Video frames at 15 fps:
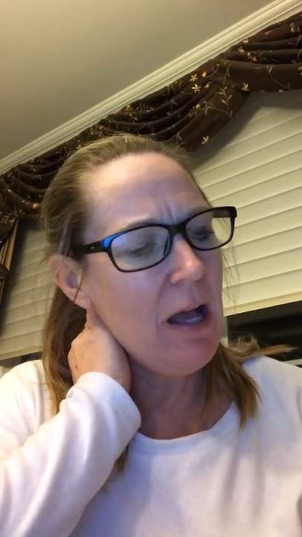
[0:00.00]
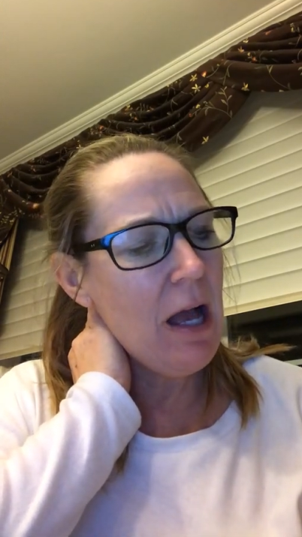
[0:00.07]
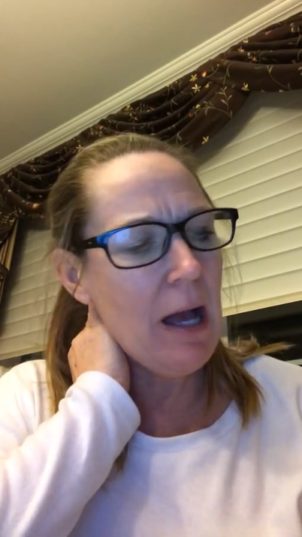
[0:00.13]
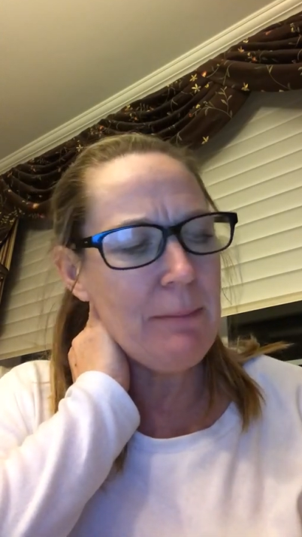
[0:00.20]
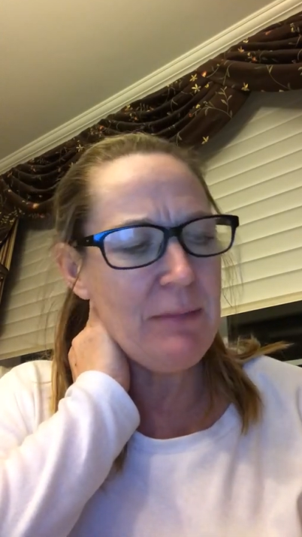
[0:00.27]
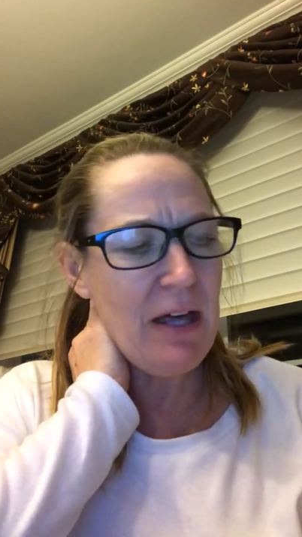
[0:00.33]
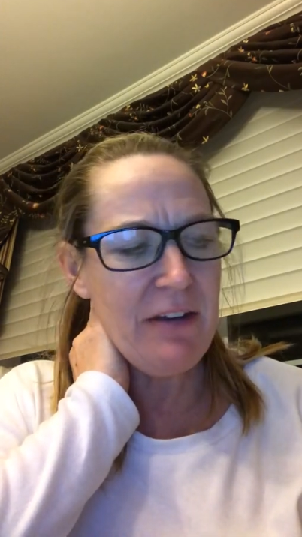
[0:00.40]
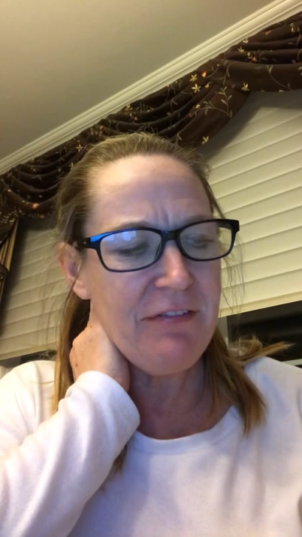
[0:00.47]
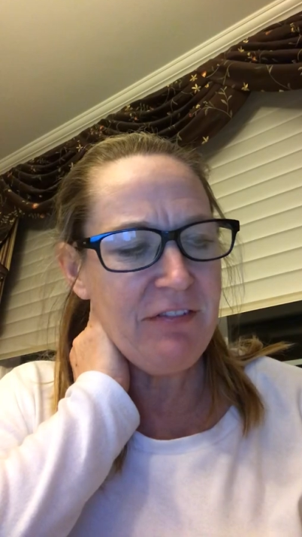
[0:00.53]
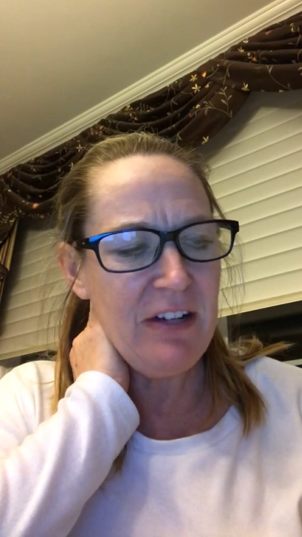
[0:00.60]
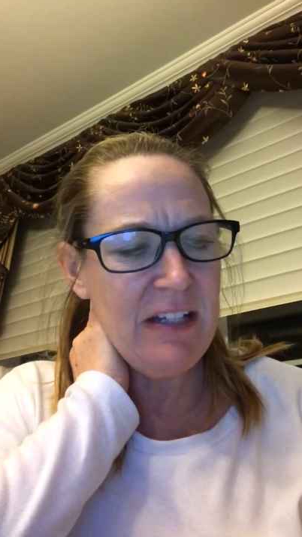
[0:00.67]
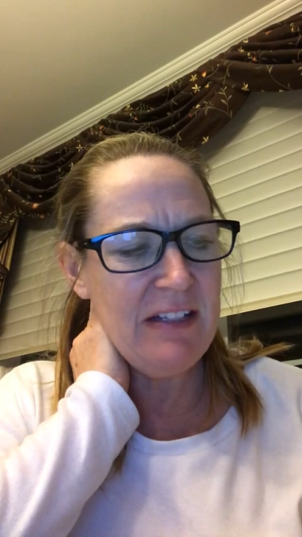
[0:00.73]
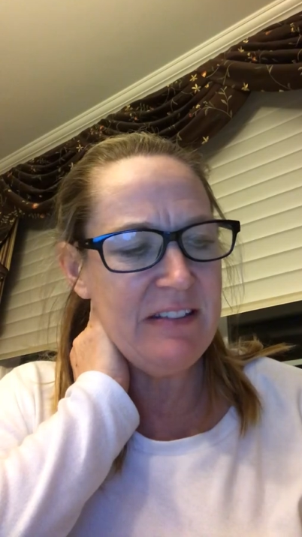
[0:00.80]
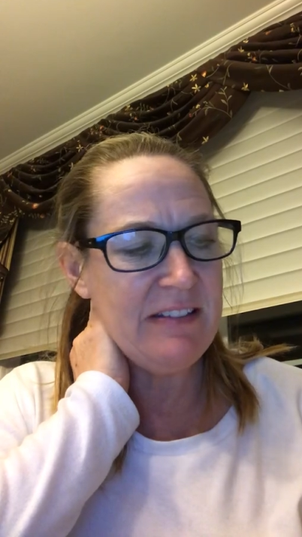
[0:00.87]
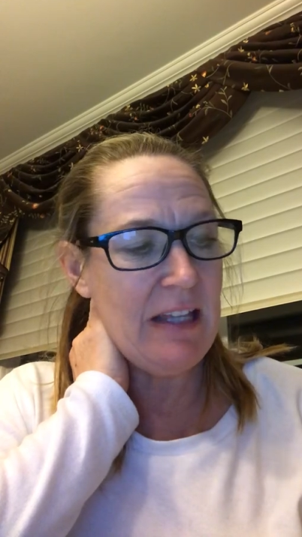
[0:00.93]
I'm not afraid,
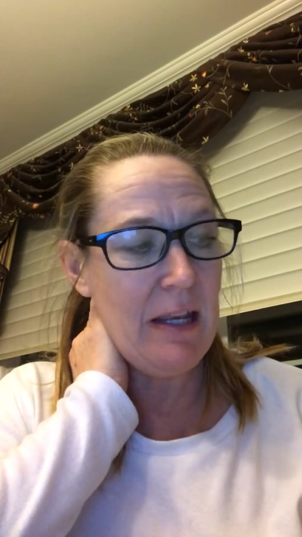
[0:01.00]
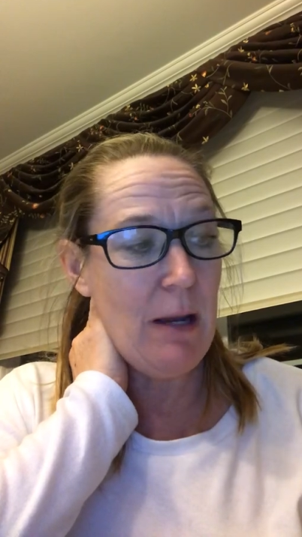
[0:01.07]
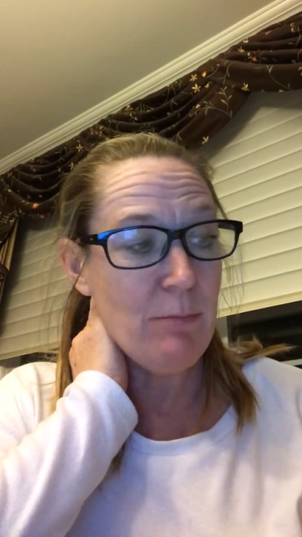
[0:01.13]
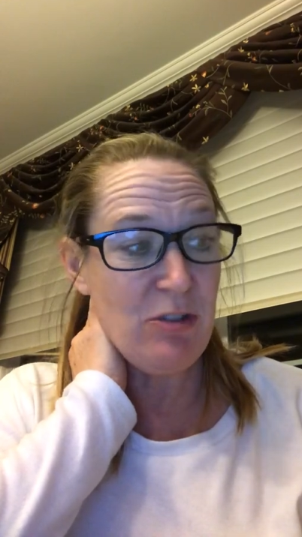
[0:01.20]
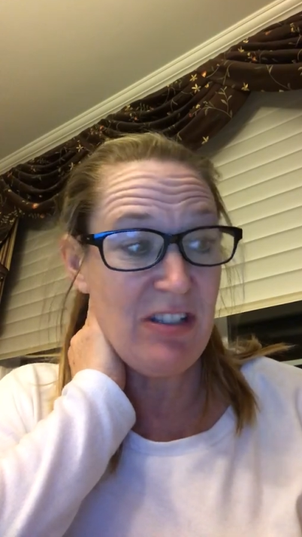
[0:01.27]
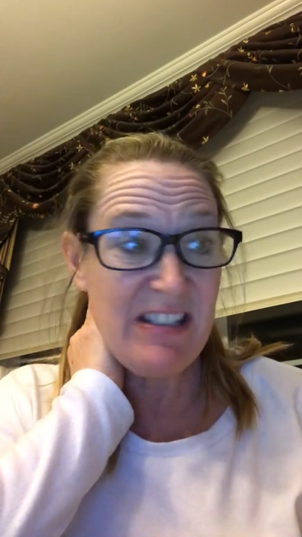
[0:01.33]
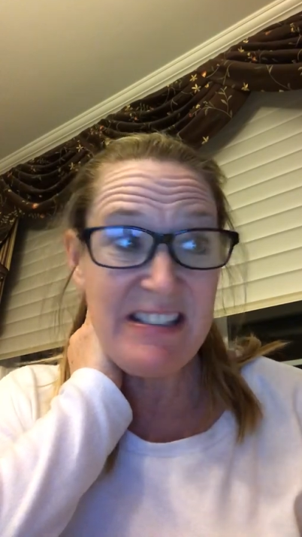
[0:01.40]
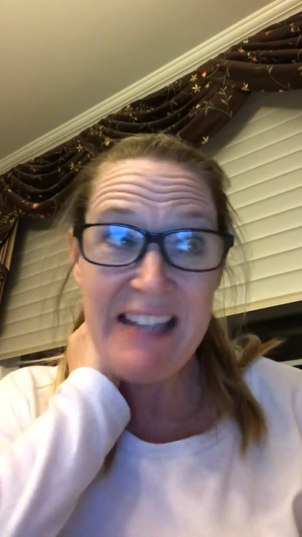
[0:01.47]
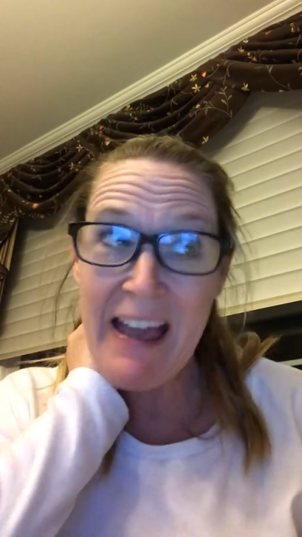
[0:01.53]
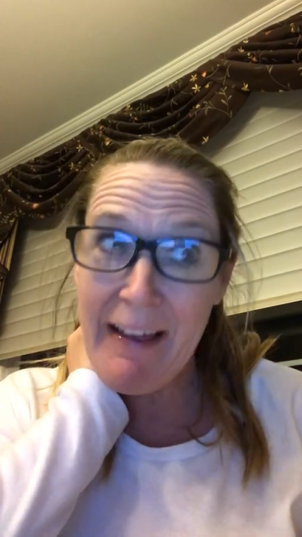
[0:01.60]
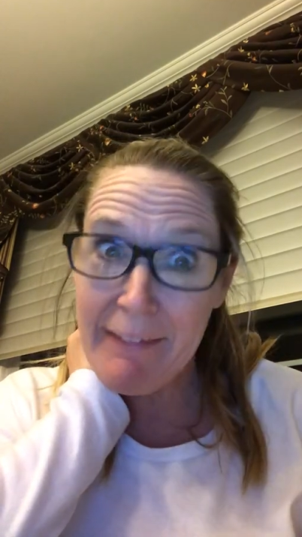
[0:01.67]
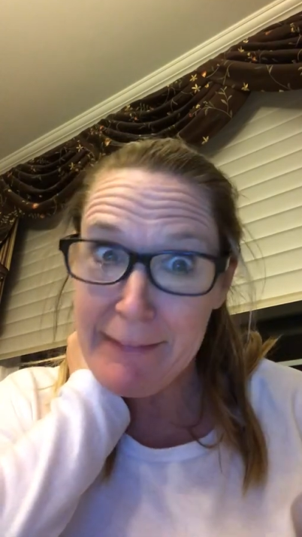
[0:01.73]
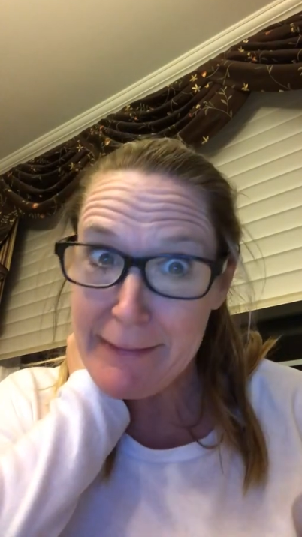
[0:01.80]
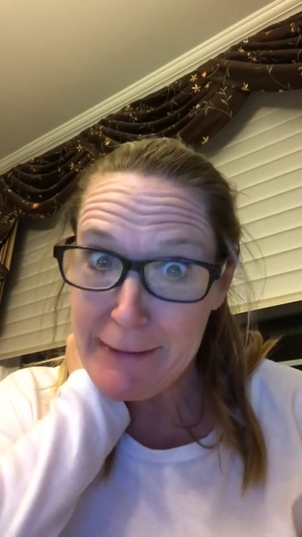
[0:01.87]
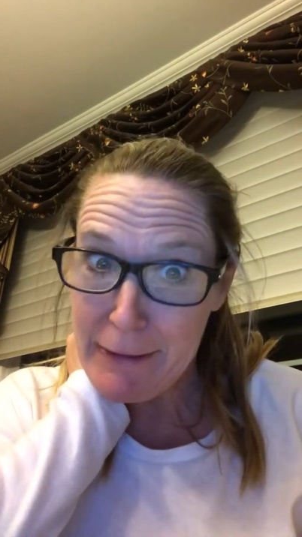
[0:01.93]
he said. I'm just
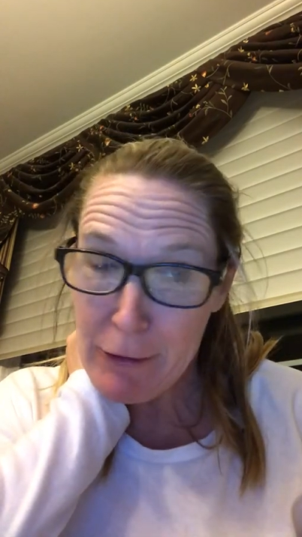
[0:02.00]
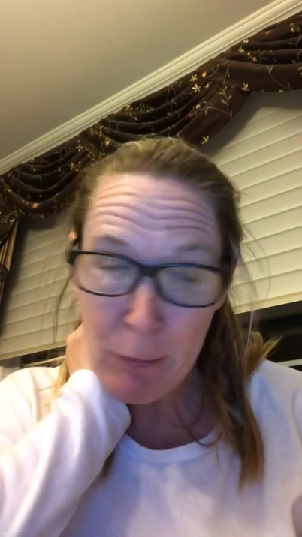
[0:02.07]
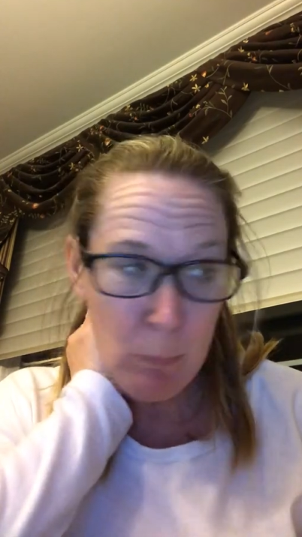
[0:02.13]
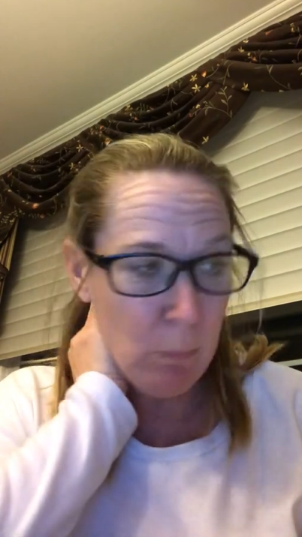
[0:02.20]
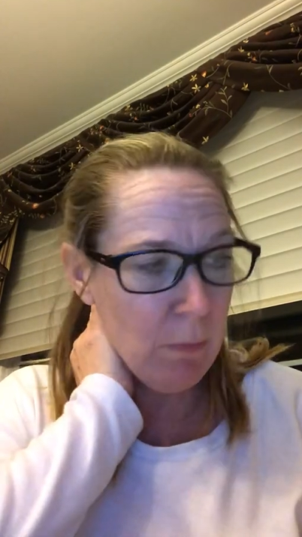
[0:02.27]
telling you.